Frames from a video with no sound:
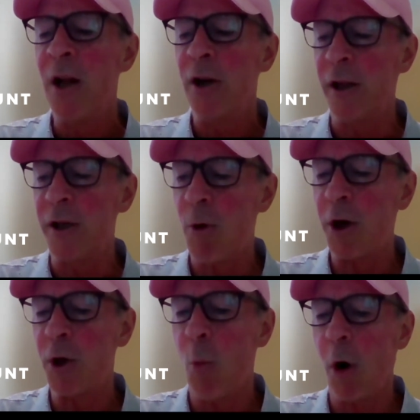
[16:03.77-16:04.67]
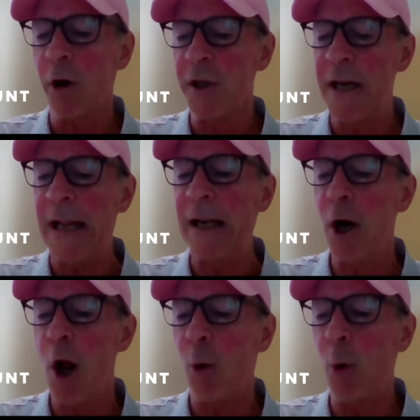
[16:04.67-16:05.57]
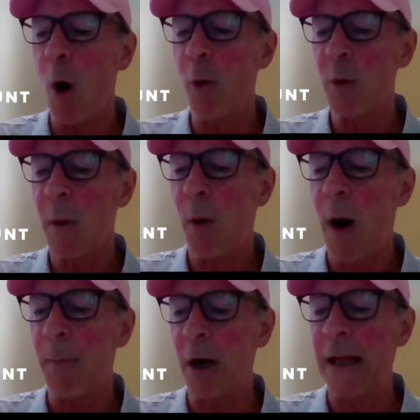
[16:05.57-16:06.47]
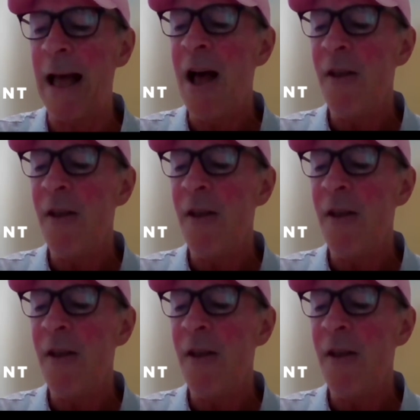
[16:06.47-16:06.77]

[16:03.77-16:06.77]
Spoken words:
to construction workers needing to know who owns what property.